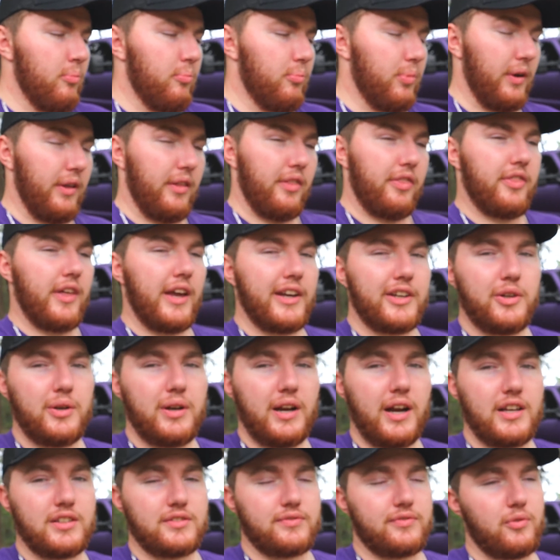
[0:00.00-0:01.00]
But thank you
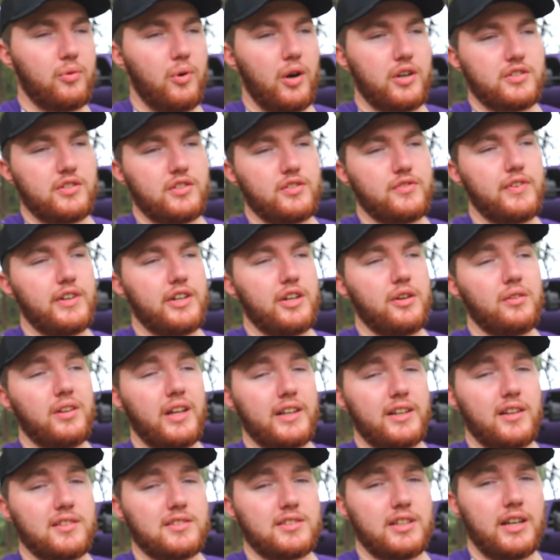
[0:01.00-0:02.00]
guys for watching this video.
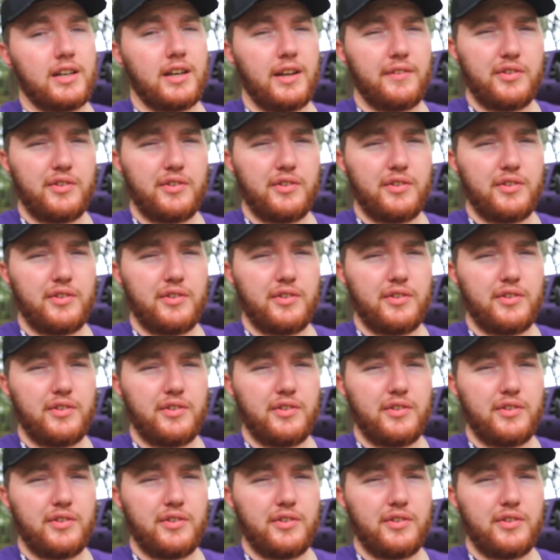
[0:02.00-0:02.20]
Like I said,